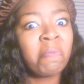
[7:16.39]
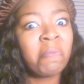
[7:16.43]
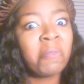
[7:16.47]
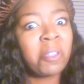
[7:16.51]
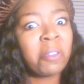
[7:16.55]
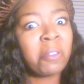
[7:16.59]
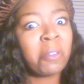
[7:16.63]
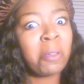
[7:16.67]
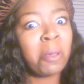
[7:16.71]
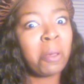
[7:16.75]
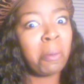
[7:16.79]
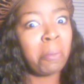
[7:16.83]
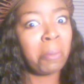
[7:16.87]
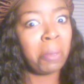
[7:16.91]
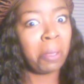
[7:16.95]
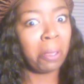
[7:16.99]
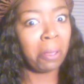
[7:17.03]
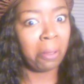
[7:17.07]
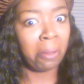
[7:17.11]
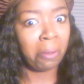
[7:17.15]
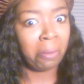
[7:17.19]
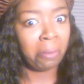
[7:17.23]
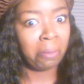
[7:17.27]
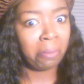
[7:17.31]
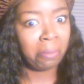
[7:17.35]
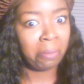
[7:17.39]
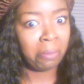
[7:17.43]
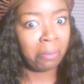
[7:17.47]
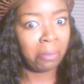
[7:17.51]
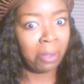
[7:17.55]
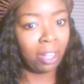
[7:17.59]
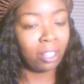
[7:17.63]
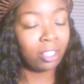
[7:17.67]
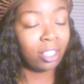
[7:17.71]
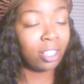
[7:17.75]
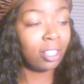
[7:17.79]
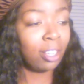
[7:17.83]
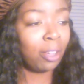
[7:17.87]
come here. I
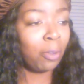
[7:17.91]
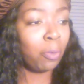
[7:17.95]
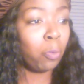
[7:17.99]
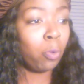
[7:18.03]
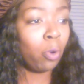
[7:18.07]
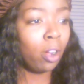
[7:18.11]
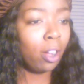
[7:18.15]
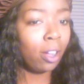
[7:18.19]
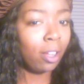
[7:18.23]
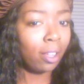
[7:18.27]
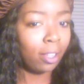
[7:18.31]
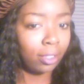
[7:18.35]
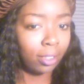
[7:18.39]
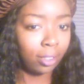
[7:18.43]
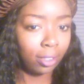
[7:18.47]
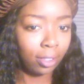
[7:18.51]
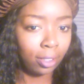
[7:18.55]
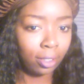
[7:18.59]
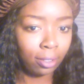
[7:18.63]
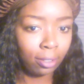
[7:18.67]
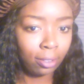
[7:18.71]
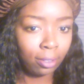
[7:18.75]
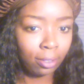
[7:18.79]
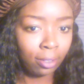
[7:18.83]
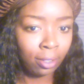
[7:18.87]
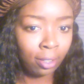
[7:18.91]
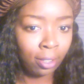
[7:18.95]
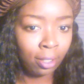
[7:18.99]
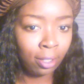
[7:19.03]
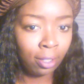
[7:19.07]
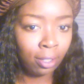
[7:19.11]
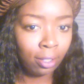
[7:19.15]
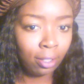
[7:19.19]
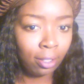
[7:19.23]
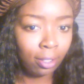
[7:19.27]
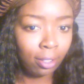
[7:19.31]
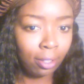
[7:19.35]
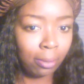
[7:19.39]
said, what?
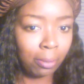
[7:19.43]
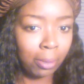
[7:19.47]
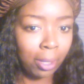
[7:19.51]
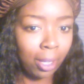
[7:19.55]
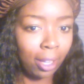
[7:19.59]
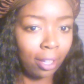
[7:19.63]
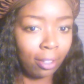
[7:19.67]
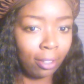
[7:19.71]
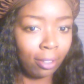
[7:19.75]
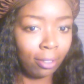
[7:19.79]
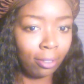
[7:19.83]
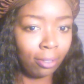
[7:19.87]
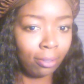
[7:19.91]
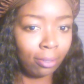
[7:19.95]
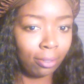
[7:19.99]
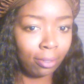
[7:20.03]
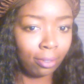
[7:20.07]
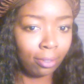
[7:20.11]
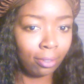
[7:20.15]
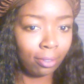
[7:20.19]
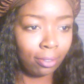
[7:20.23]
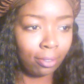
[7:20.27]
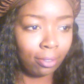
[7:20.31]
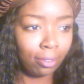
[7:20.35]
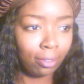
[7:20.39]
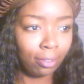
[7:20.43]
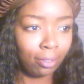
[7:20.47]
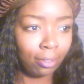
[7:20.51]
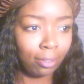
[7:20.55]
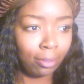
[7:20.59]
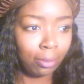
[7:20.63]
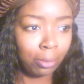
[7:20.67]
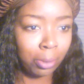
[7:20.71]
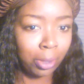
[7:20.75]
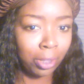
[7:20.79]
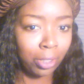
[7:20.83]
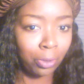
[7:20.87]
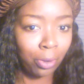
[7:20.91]
I'm like,
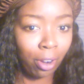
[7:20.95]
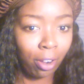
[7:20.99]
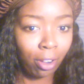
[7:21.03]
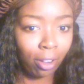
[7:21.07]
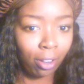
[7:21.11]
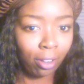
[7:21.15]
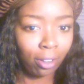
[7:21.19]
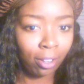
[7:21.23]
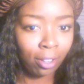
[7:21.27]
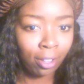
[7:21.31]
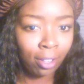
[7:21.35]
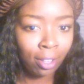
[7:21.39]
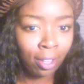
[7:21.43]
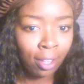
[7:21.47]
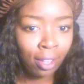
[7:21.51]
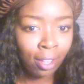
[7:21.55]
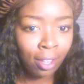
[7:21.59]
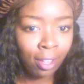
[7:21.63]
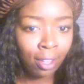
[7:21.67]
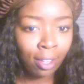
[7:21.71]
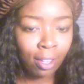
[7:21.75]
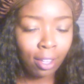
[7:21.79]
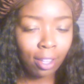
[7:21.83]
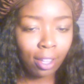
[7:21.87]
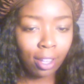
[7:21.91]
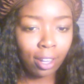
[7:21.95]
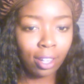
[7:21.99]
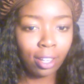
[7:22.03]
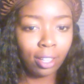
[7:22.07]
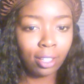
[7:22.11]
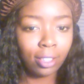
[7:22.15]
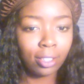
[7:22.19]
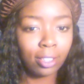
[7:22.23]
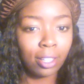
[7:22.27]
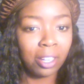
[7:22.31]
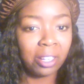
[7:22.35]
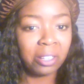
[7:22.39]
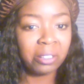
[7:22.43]
what's wrong? And
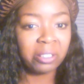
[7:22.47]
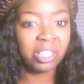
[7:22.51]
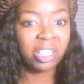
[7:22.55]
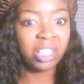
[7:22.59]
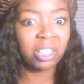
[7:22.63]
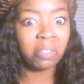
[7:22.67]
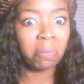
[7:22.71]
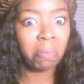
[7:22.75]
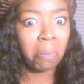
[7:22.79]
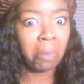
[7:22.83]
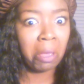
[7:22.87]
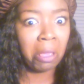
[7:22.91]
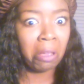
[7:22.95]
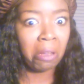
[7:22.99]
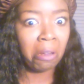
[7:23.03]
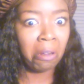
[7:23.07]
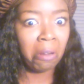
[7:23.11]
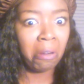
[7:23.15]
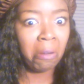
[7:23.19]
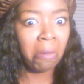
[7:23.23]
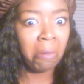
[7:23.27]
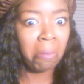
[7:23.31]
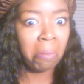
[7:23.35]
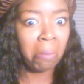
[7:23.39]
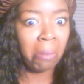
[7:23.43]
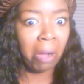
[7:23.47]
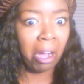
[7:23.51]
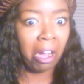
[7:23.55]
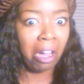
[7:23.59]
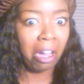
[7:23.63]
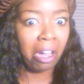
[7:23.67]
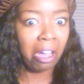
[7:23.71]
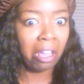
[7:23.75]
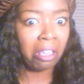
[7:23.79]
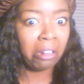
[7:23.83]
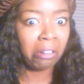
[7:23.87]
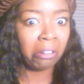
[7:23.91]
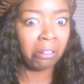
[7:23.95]
he's like, smell
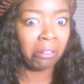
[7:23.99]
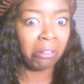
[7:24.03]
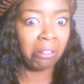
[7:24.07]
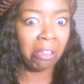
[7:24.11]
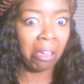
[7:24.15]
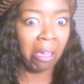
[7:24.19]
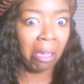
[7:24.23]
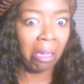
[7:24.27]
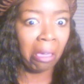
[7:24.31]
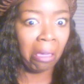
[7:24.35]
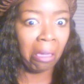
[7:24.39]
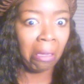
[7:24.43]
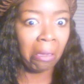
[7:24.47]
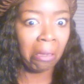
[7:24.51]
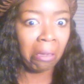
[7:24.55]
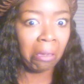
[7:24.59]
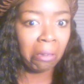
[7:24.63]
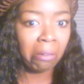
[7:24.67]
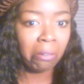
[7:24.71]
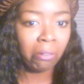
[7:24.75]
my leg.